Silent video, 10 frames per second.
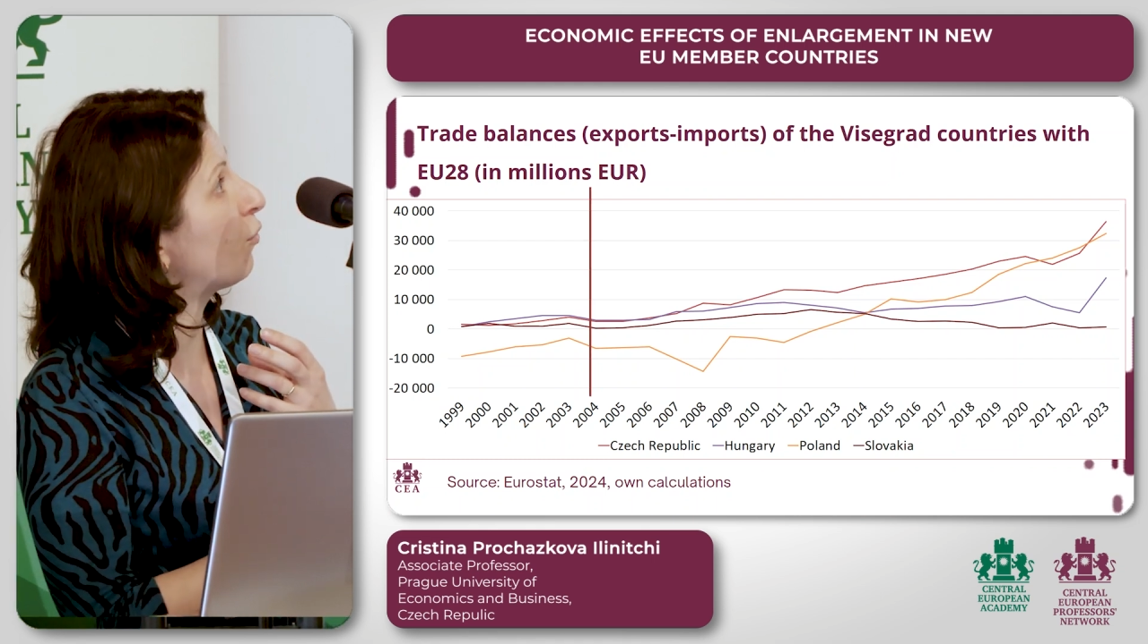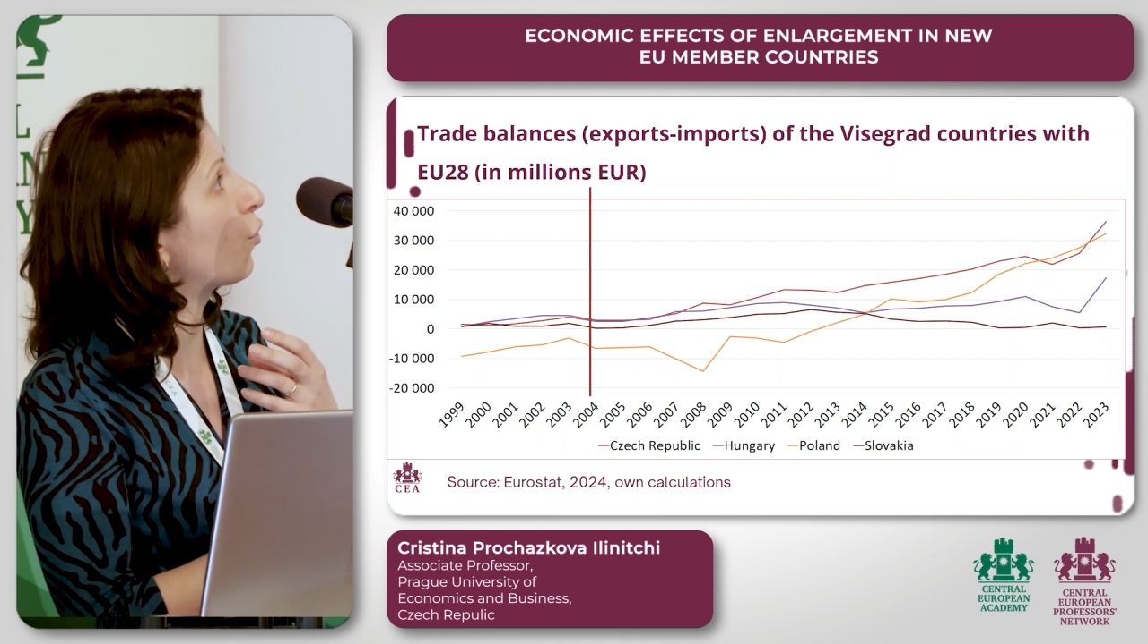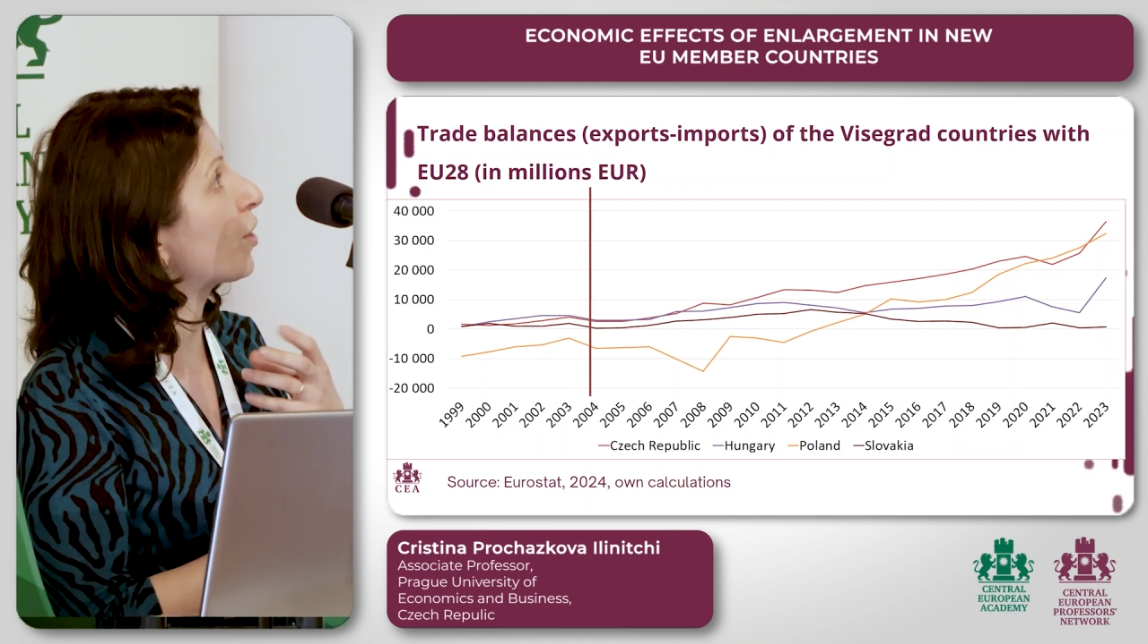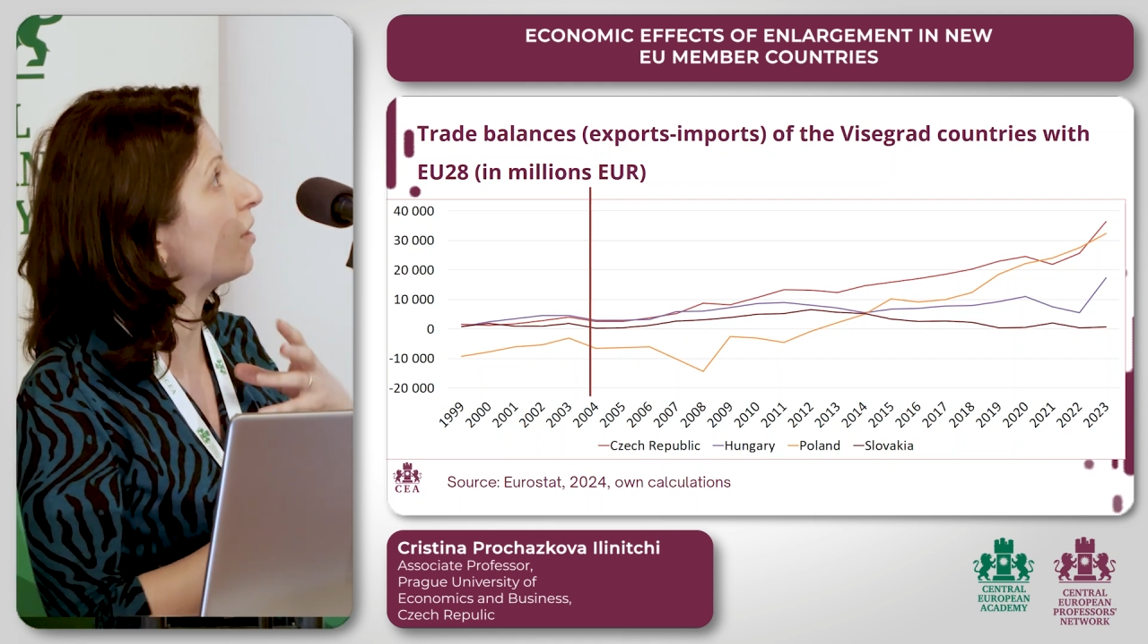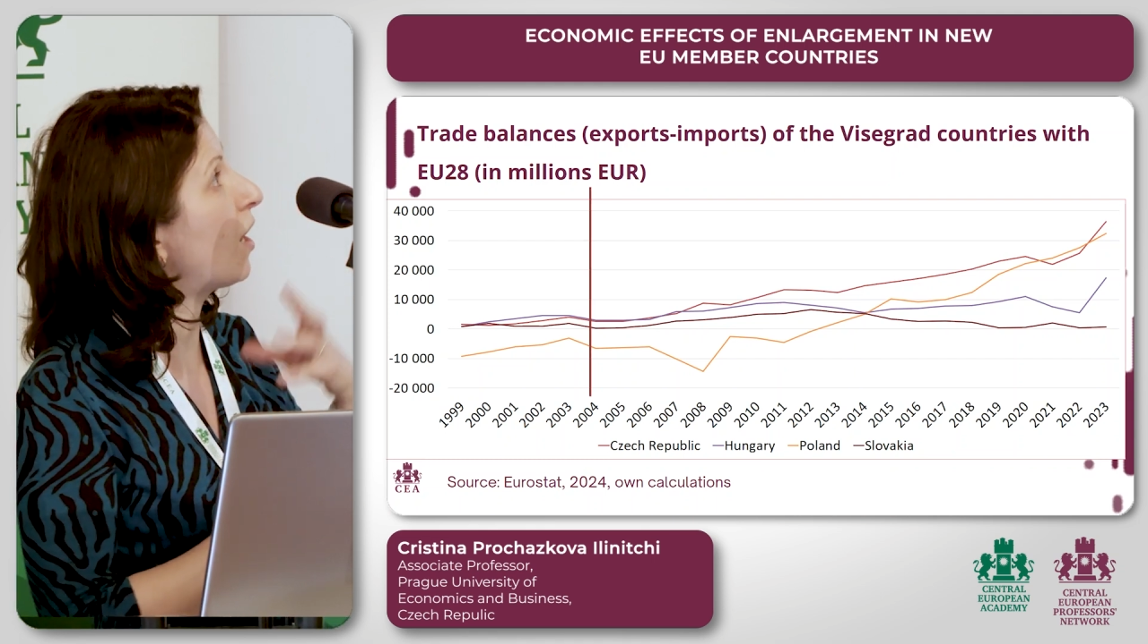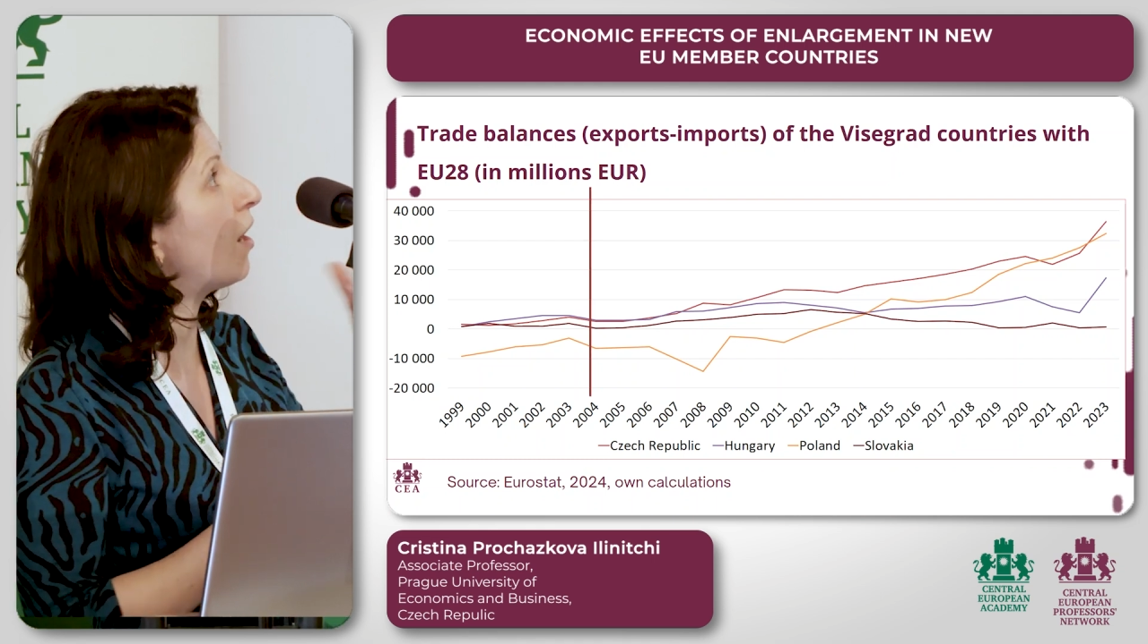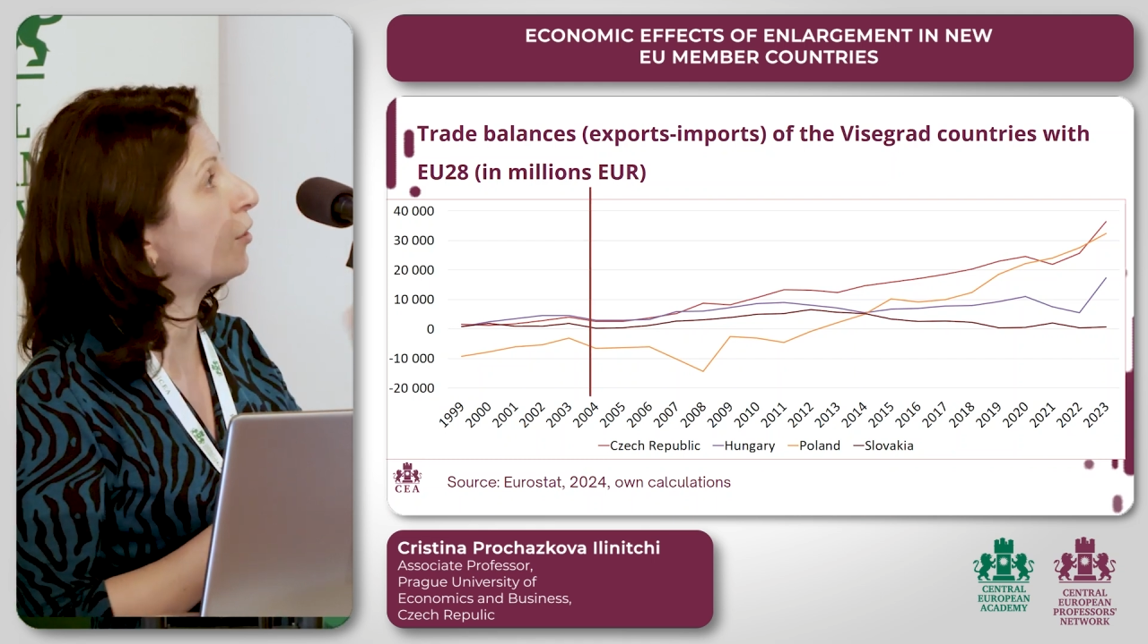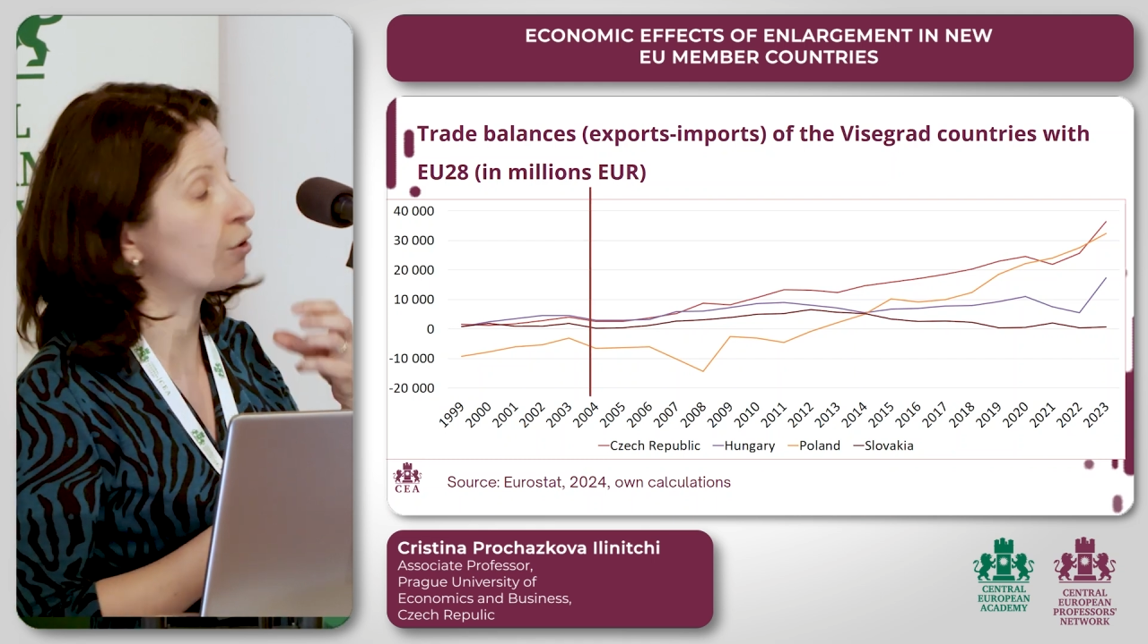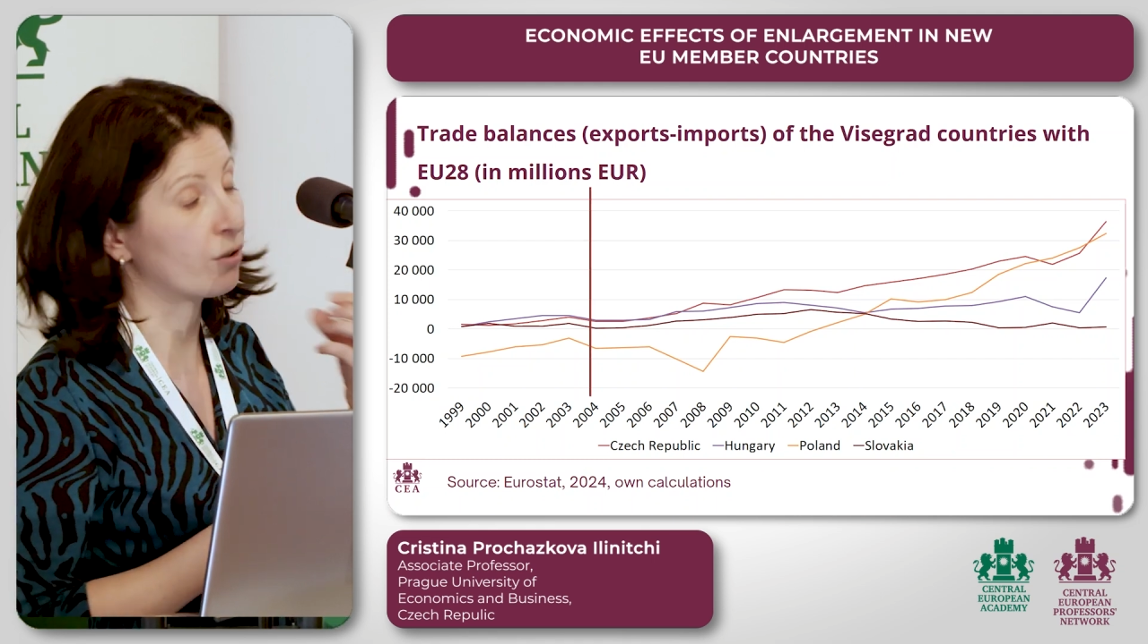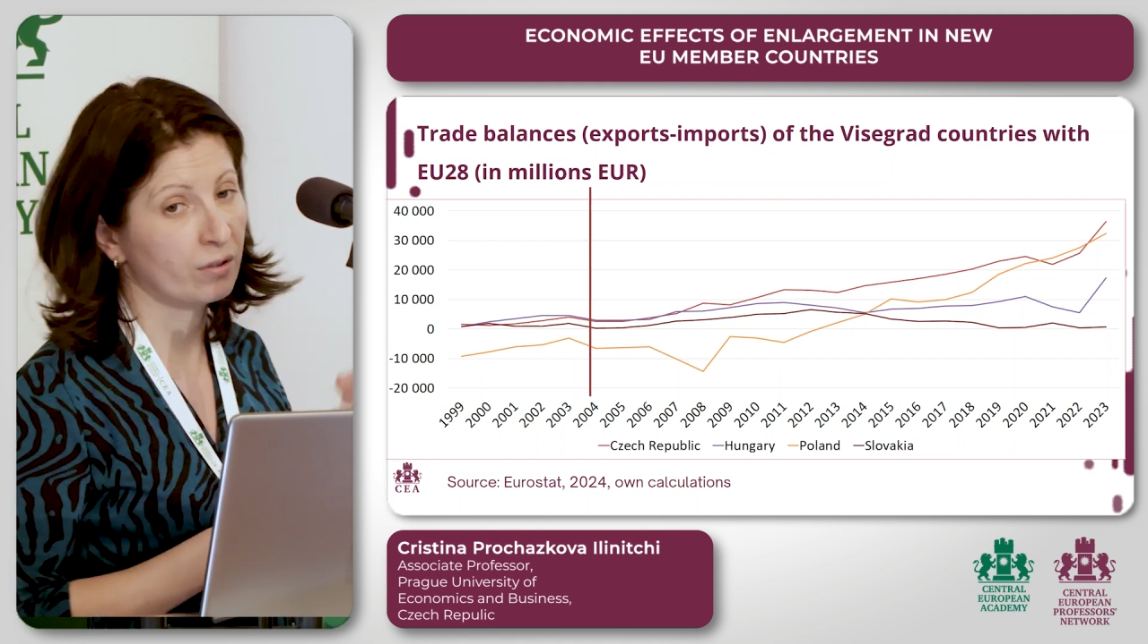for
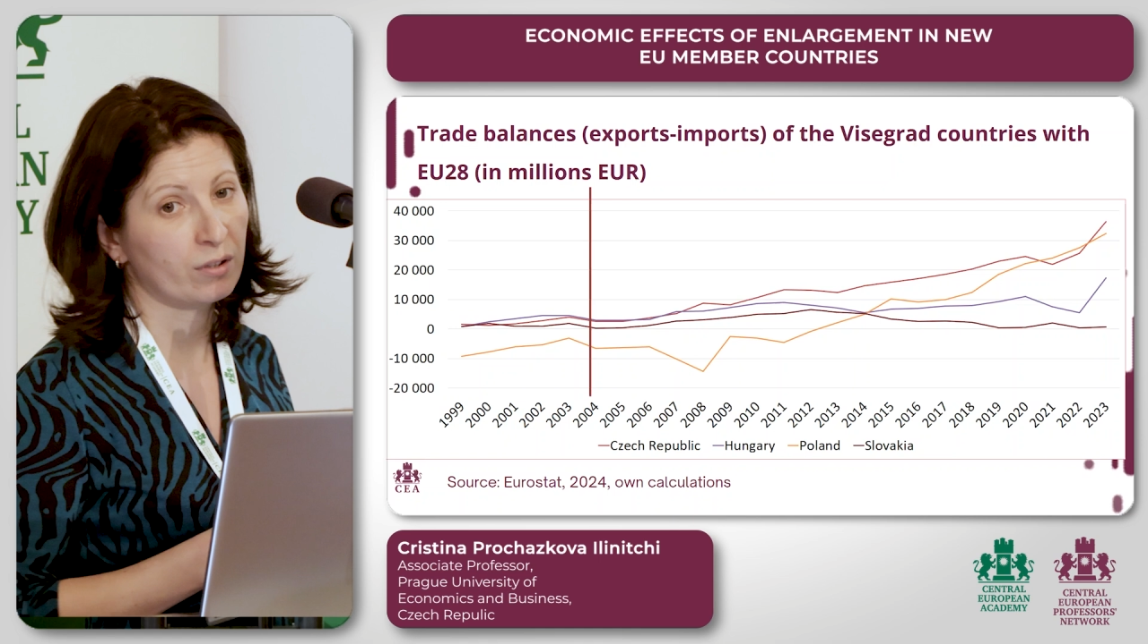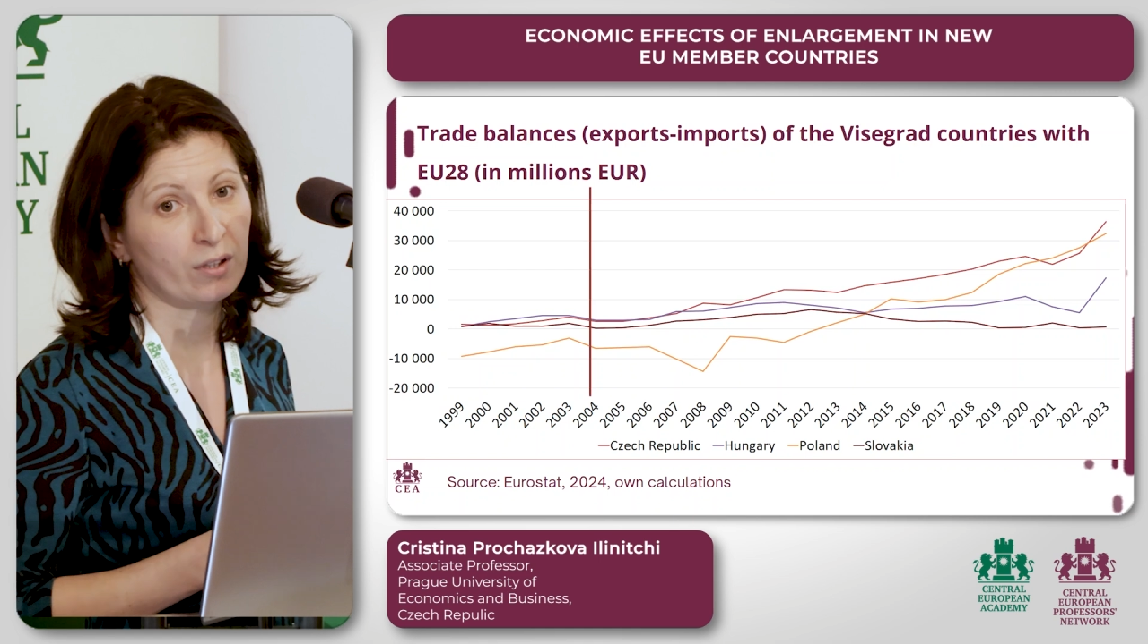other